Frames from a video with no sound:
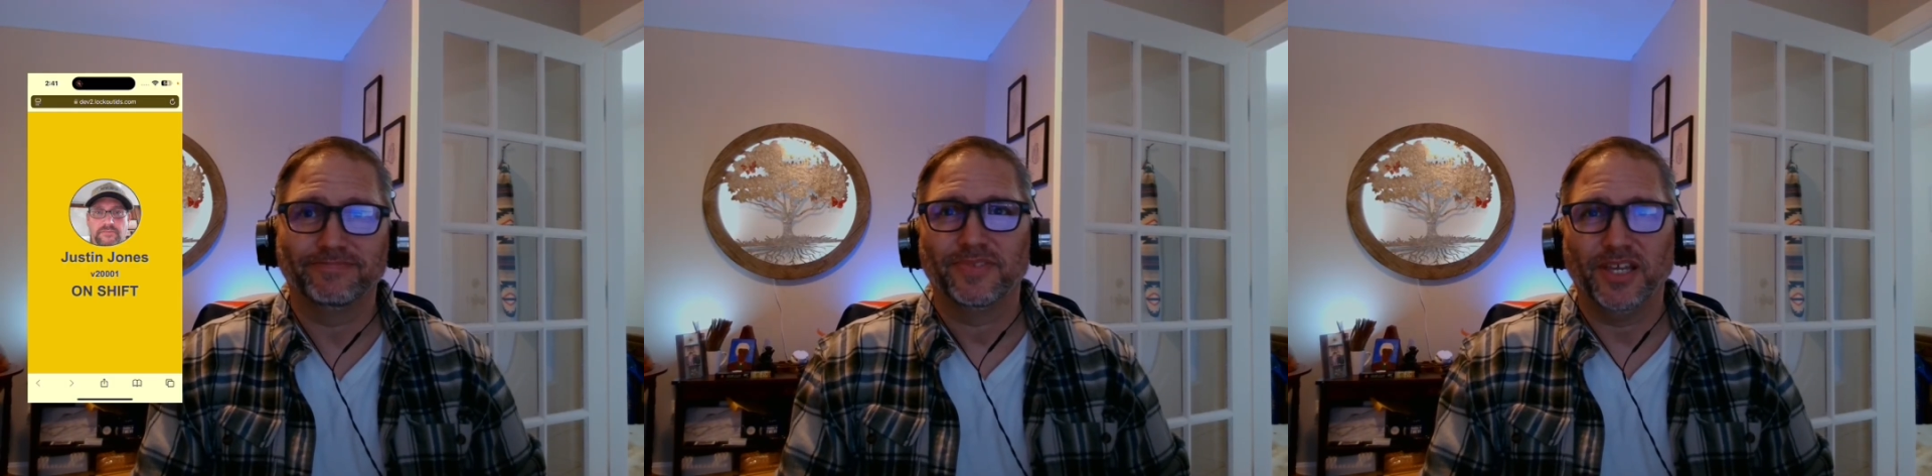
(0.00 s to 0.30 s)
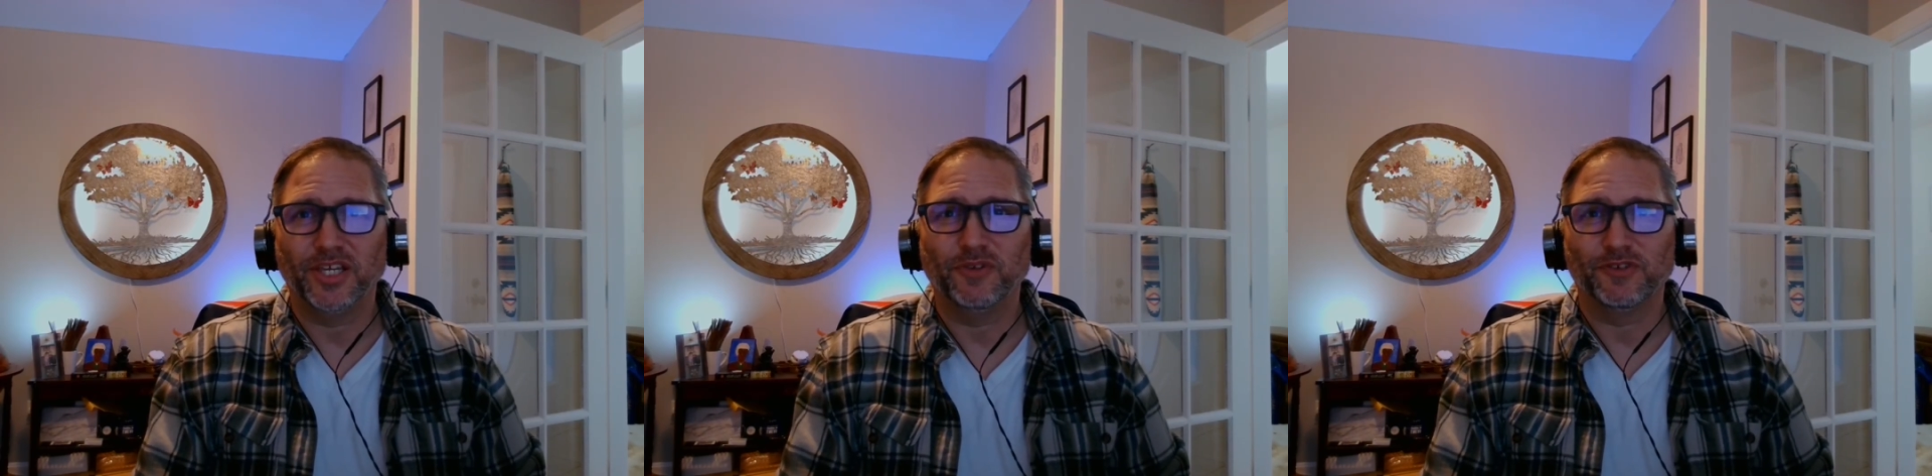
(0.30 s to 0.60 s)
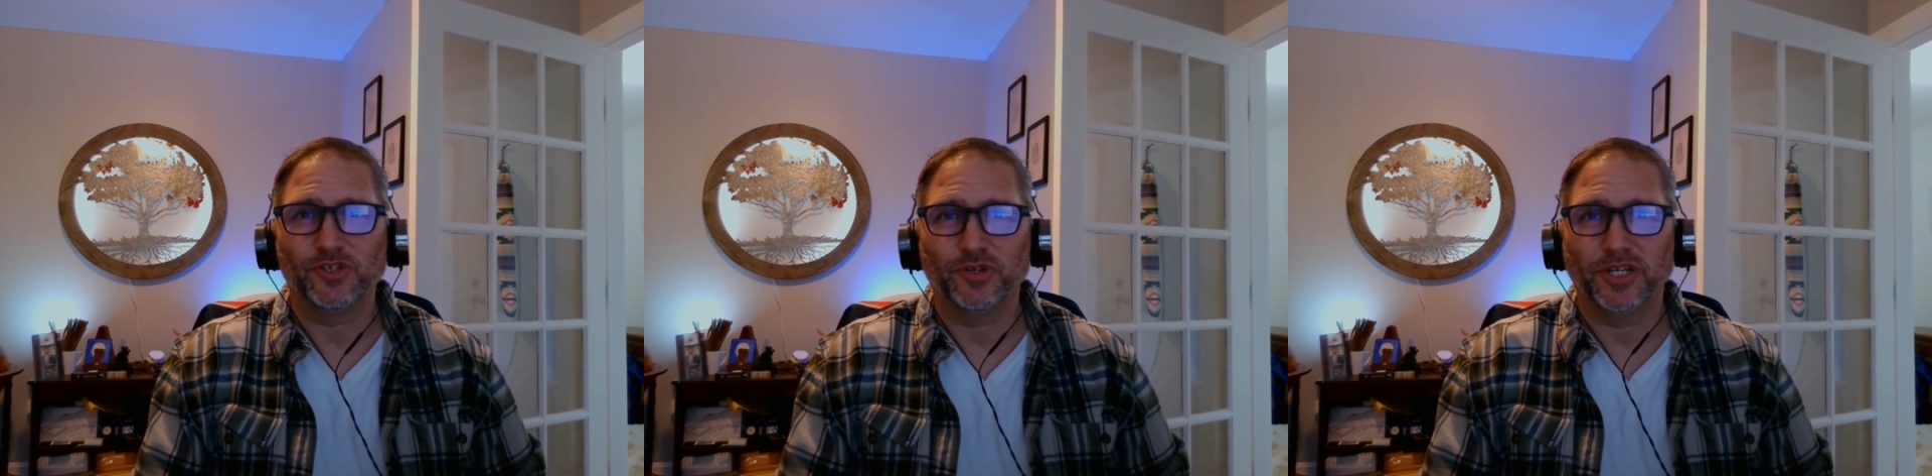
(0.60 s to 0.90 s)
Thank you for
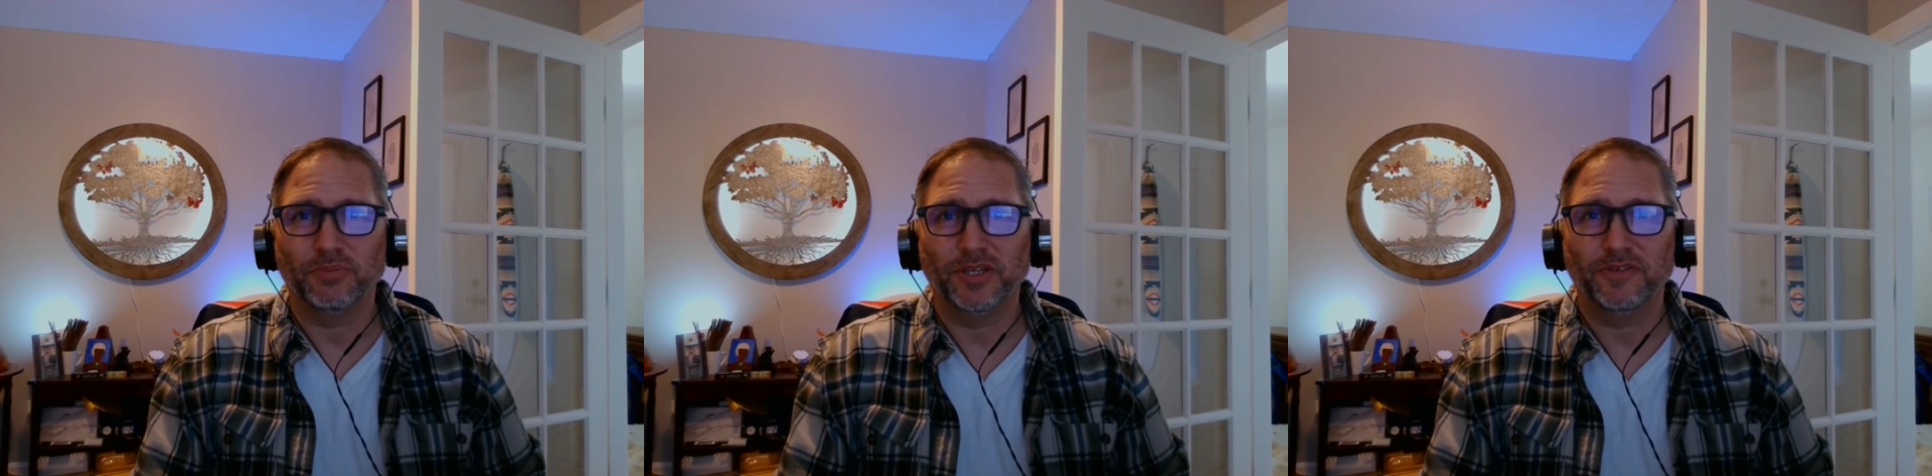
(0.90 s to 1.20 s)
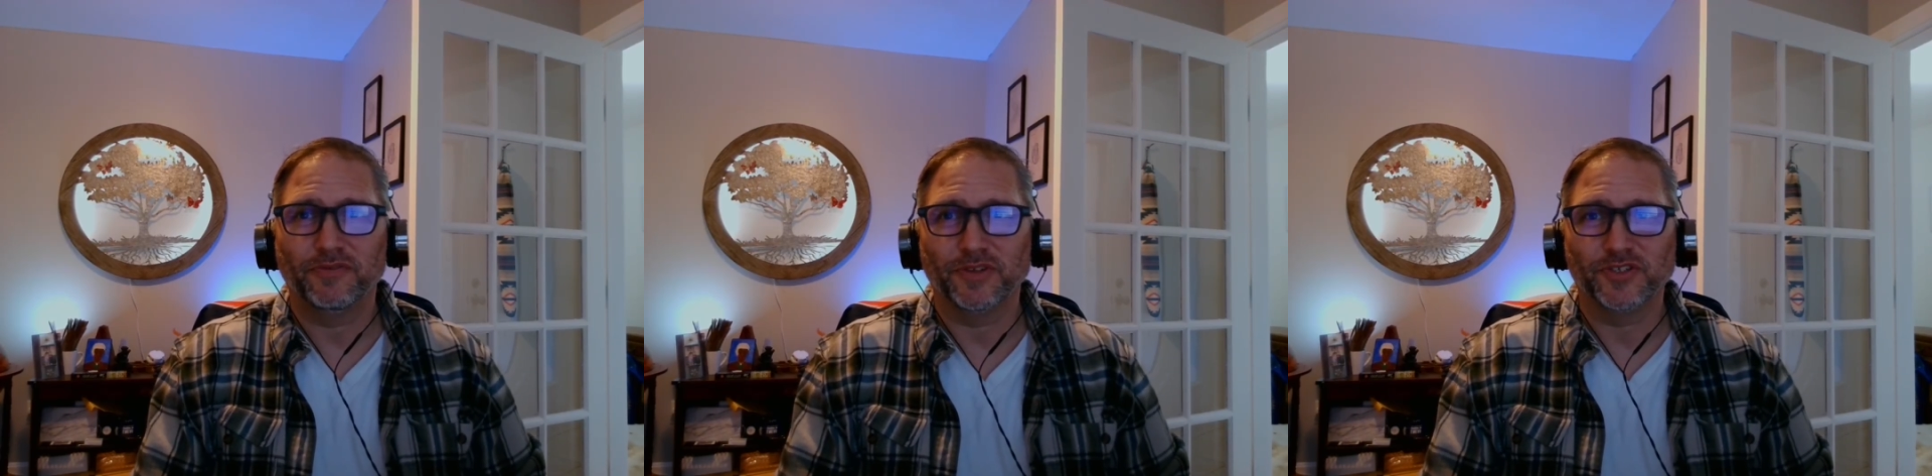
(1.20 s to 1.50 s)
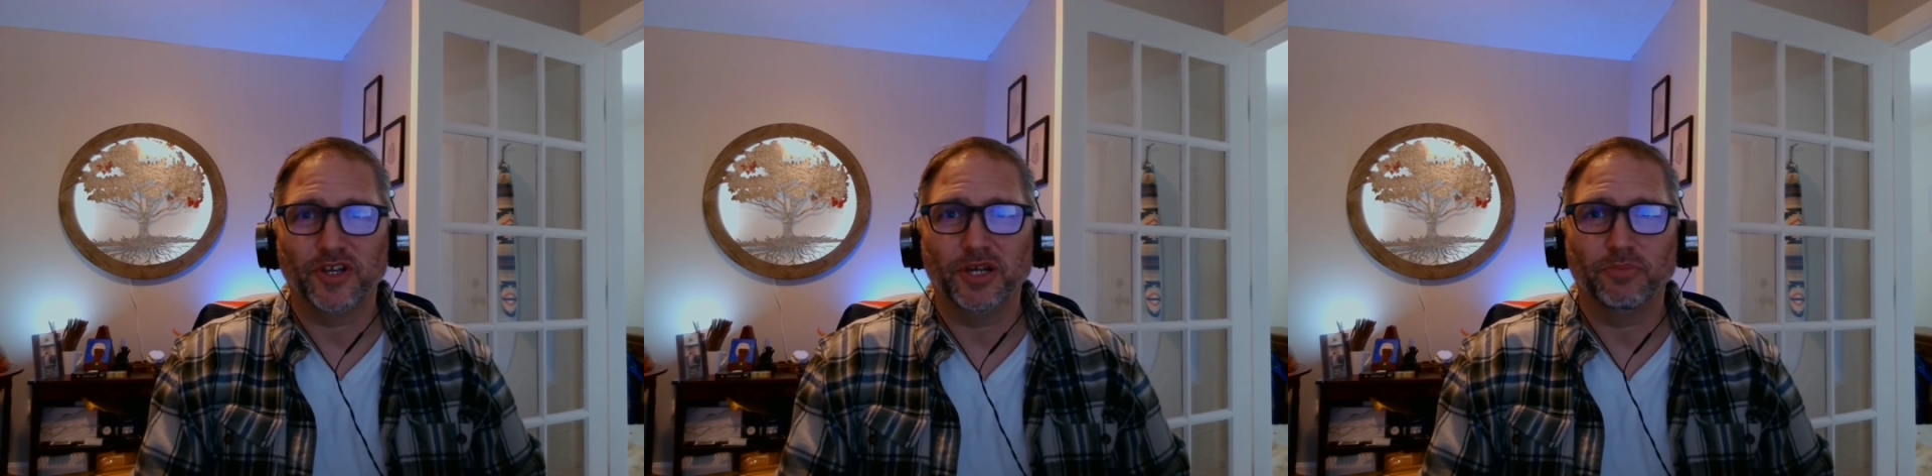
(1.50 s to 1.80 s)
joining me for
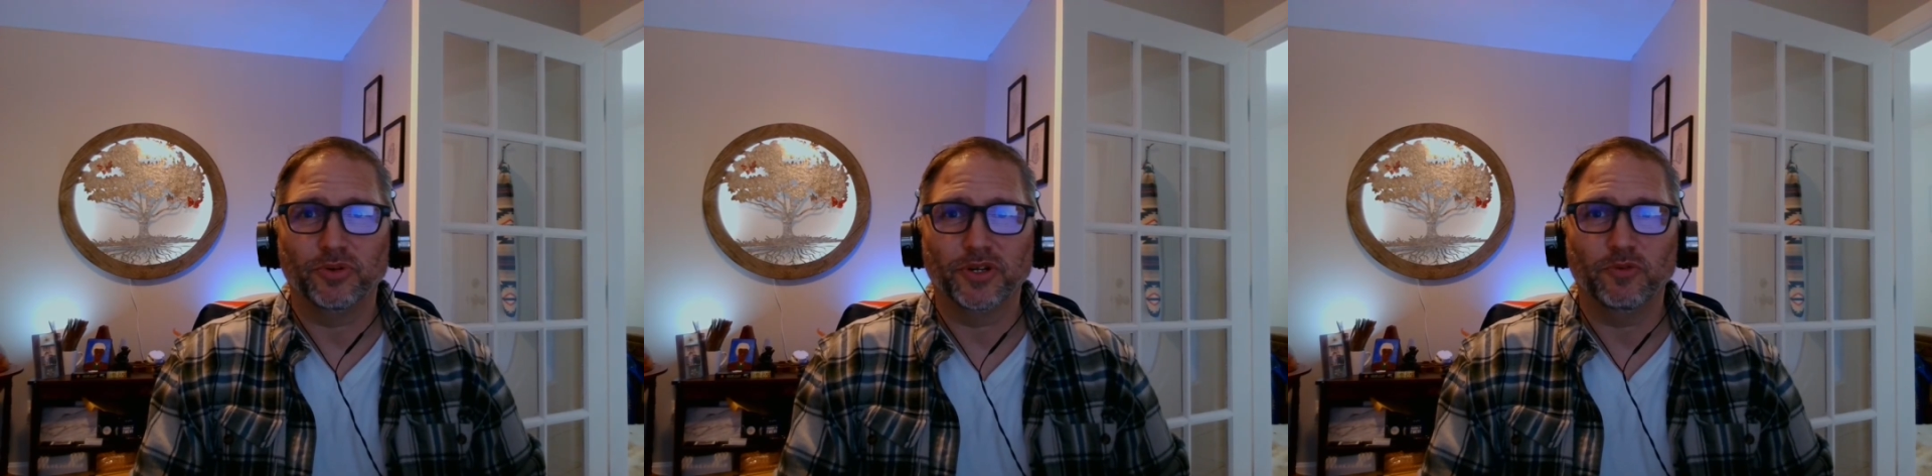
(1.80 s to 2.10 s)
this onboarding